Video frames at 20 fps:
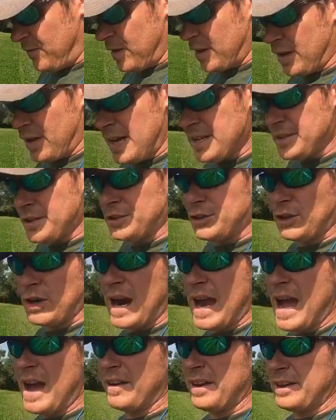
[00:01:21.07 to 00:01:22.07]
if there is a
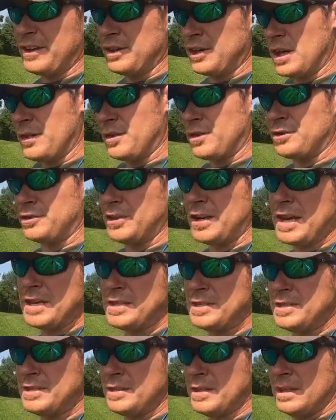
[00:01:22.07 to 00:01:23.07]
drought and your other
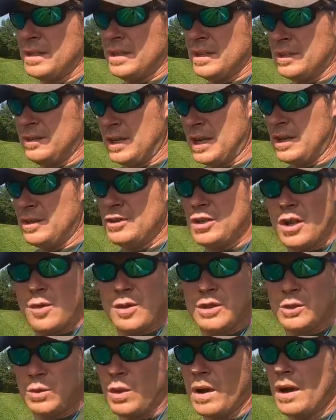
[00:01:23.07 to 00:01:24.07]
seeds didn't do
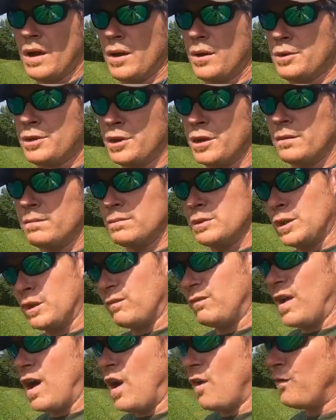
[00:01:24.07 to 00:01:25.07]
as well, your
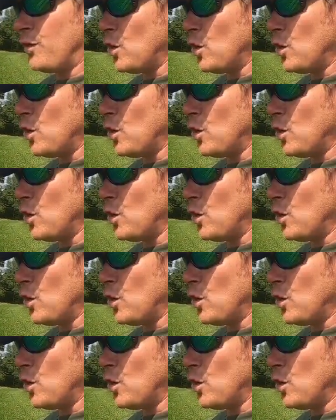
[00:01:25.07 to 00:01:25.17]
fall